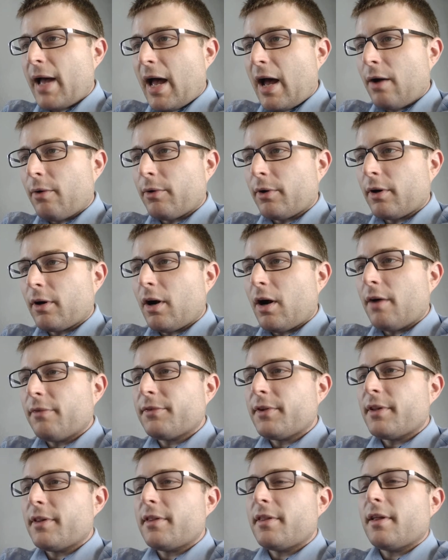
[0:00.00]
power,
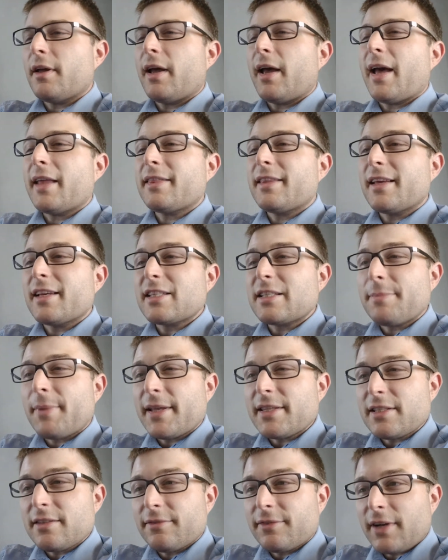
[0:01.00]
often at the
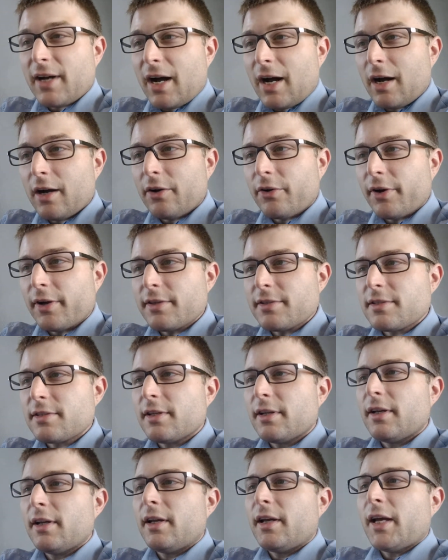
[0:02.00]
expense of Congress
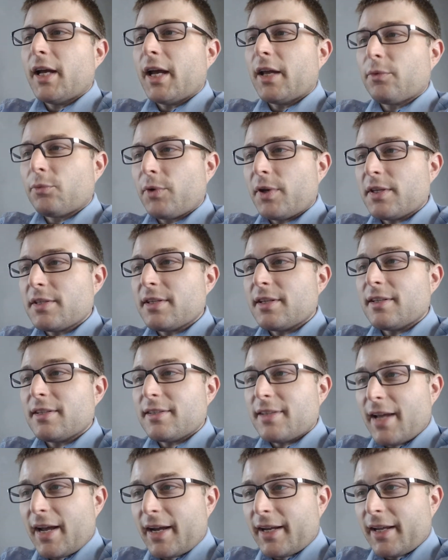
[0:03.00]
in
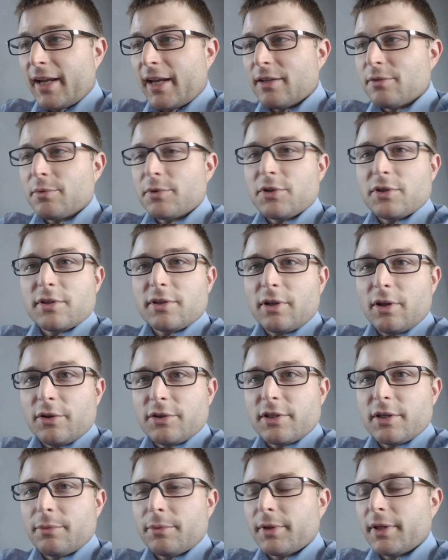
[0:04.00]
recent decades, which is
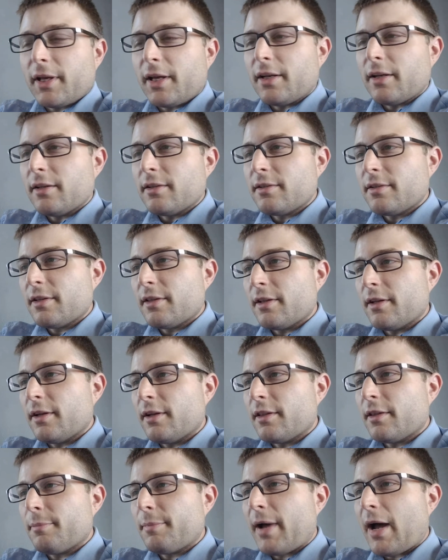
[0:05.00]
closely related to
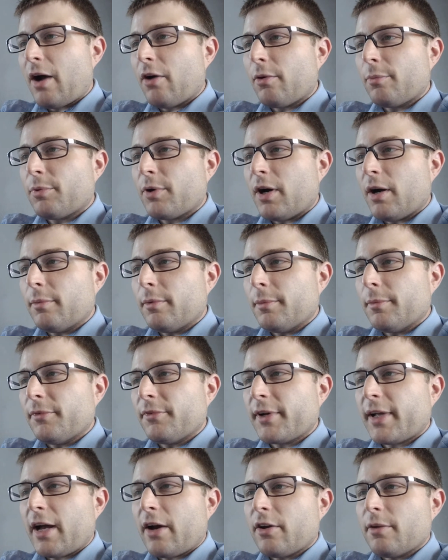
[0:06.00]
the power problem of
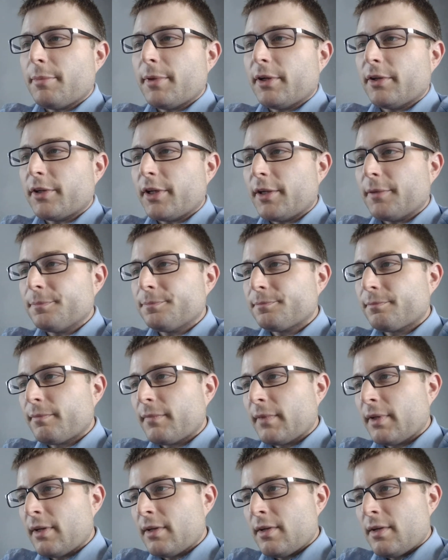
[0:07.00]
accountability.
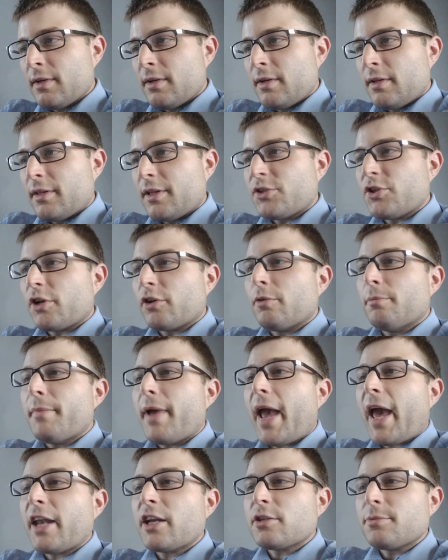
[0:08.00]
The general
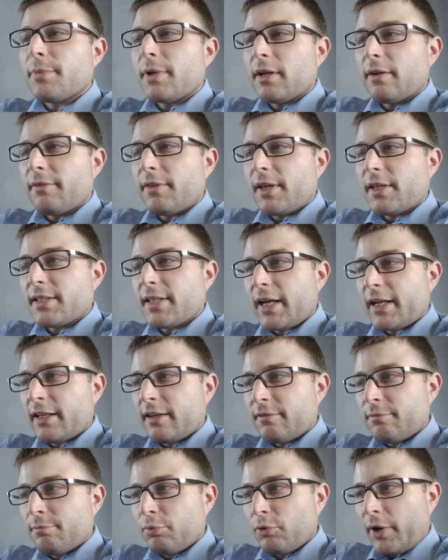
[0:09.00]
management of the
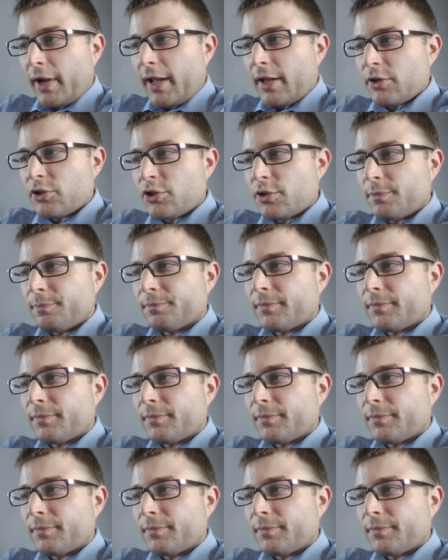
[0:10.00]
executive branch,